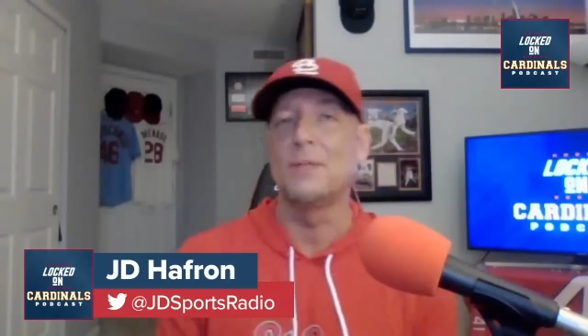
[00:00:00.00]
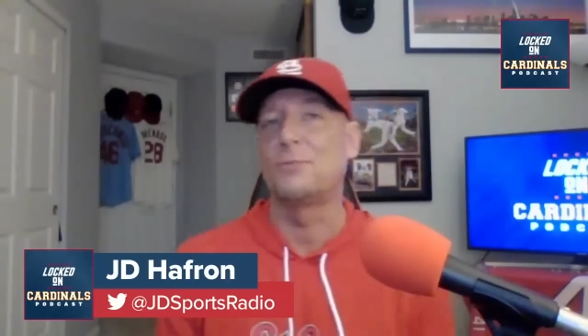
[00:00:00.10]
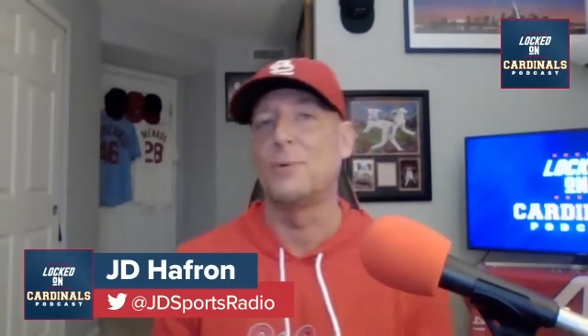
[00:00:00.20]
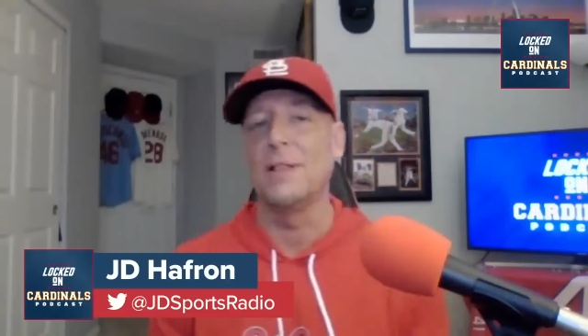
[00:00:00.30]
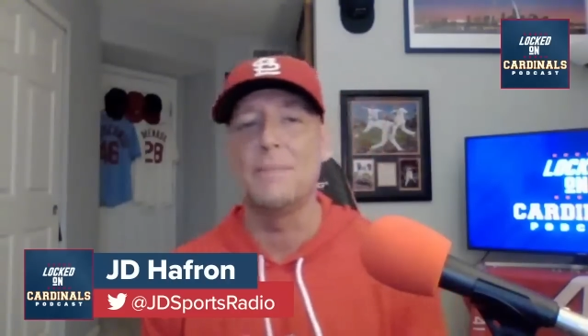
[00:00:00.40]

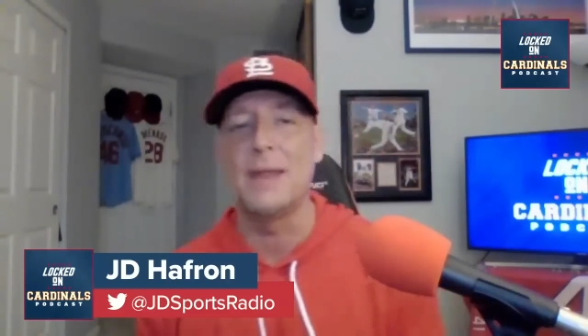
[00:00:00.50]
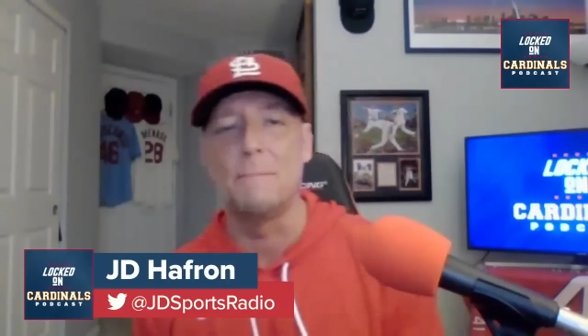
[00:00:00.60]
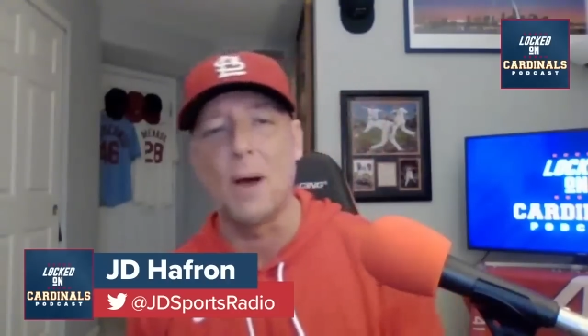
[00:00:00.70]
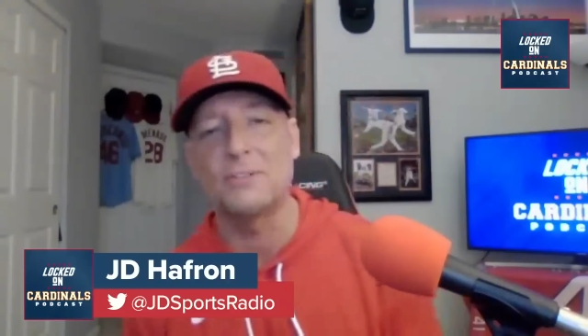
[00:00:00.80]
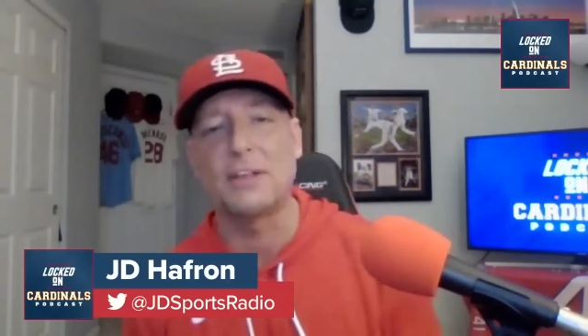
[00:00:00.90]
that's really been
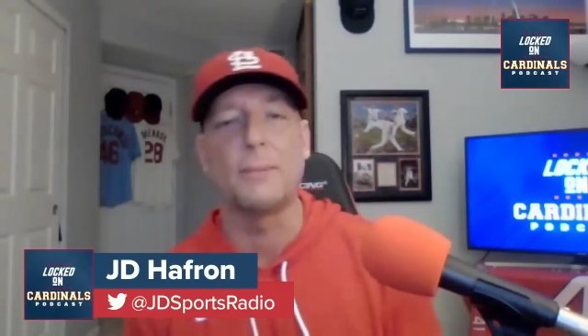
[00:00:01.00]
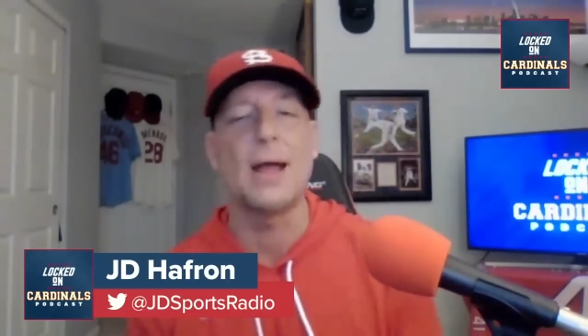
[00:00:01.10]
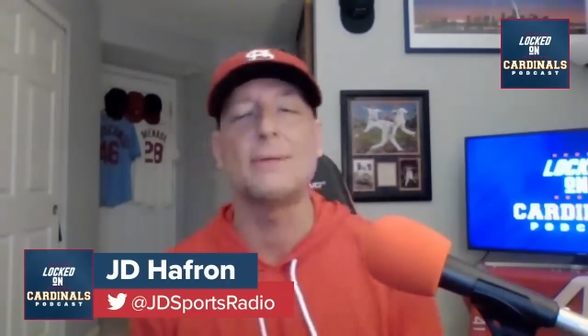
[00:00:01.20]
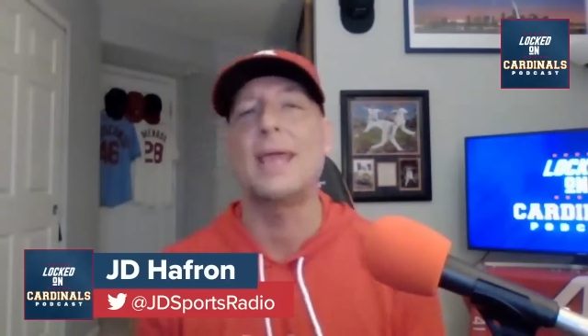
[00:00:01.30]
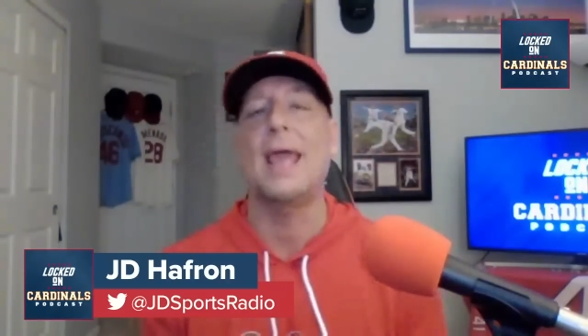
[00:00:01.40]
buzzing
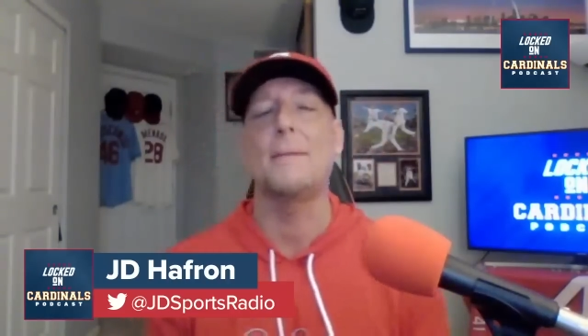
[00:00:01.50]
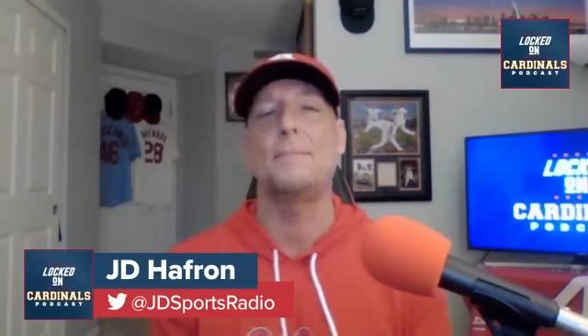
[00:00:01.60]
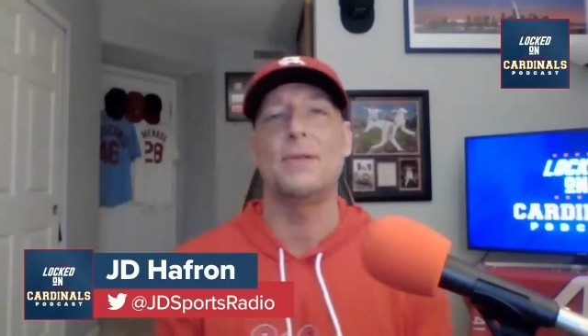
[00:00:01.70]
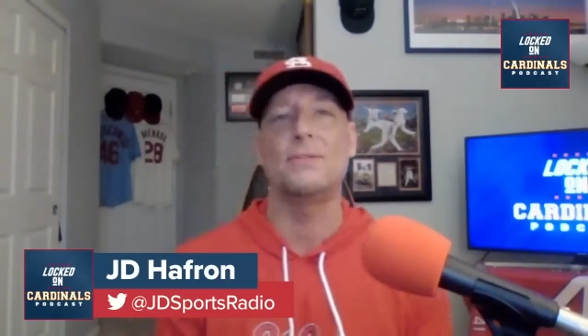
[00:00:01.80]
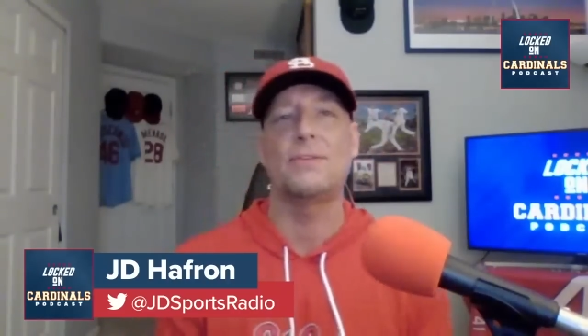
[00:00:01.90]
around
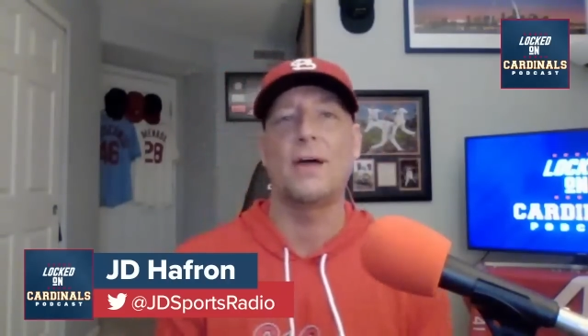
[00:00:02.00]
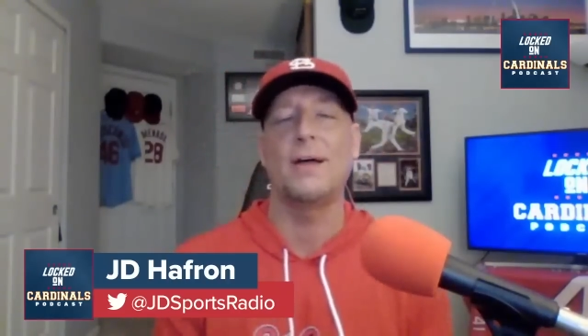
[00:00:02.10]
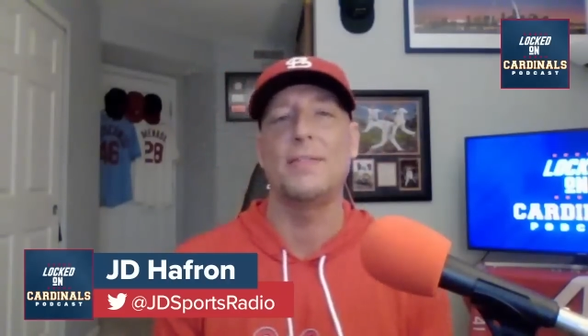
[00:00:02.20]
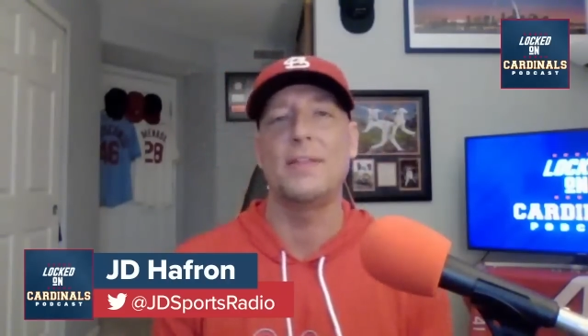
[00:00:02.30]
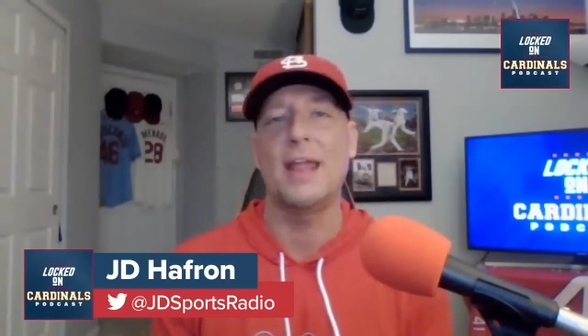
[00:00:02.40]
camp is
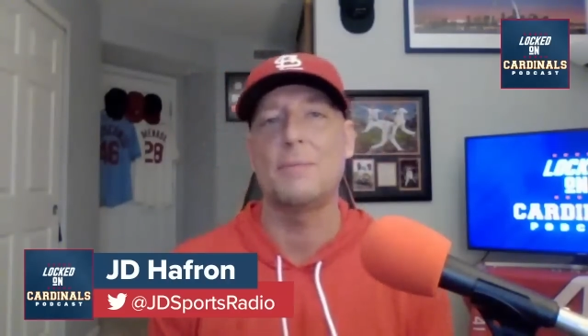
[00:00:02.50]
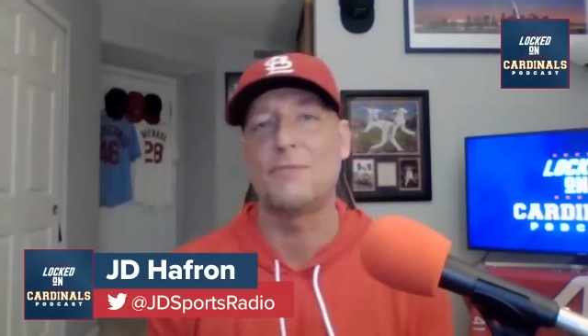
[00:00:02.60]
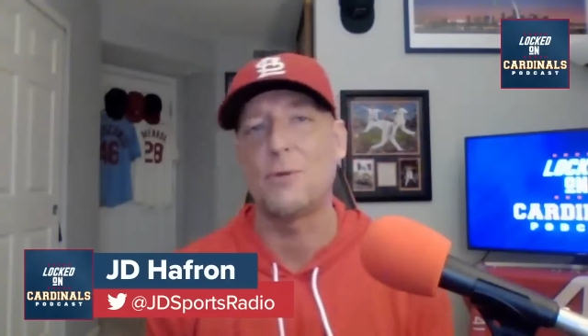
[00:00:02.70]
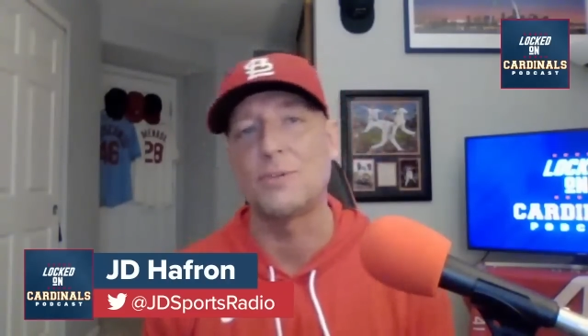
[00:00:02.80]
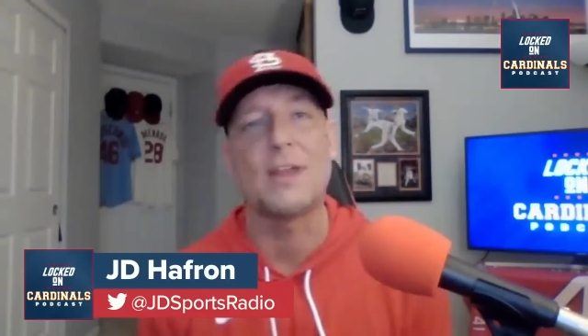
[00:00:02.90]
uh, the name
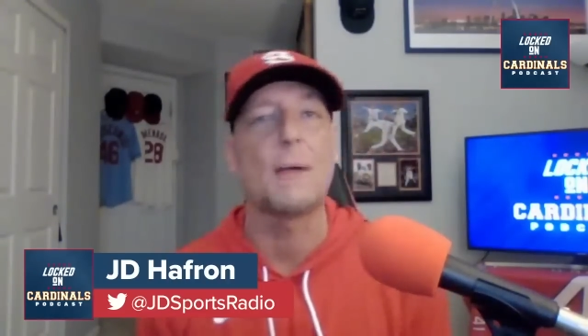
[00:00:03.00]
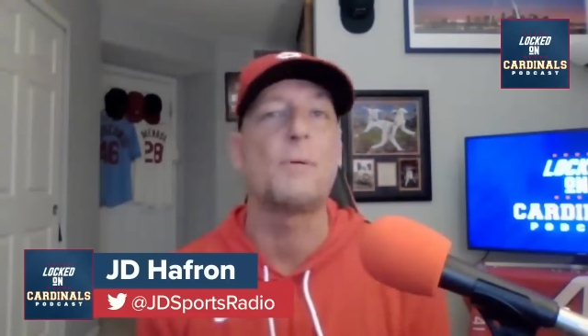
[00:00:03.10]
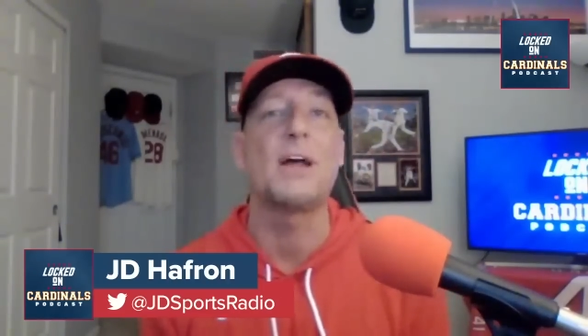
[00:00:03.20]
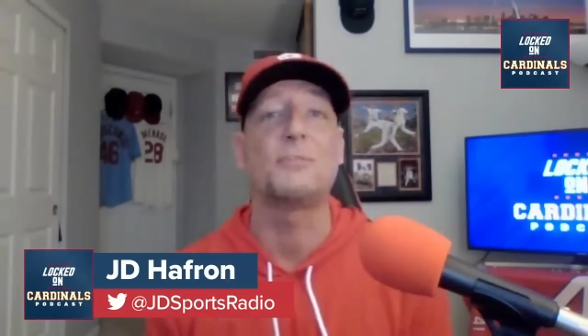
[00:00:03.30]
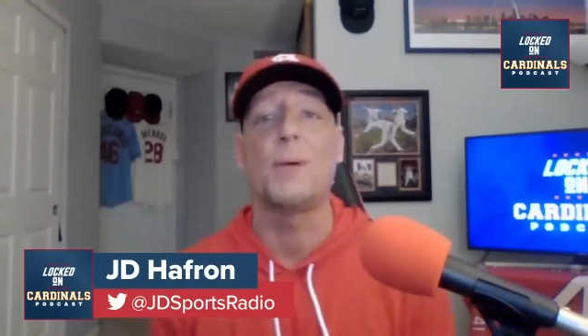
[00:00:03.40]
of shortstop
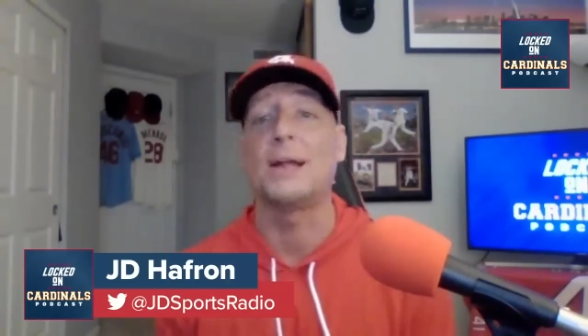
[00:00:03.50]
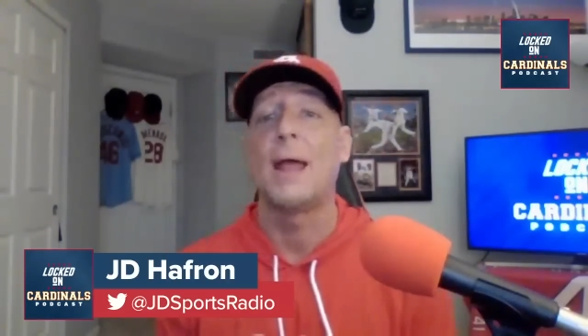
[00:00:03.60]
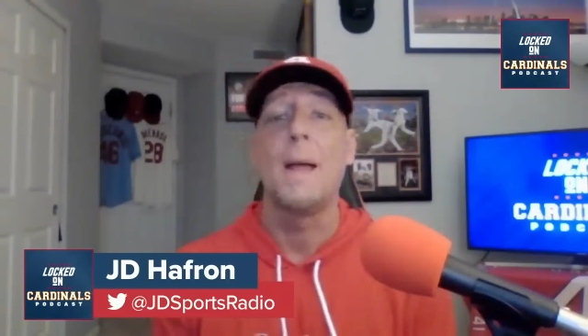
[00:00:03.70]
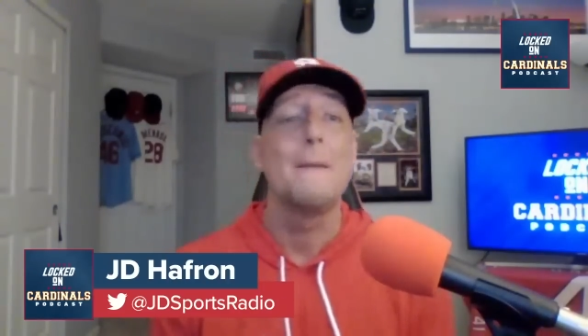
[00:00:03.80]
prospect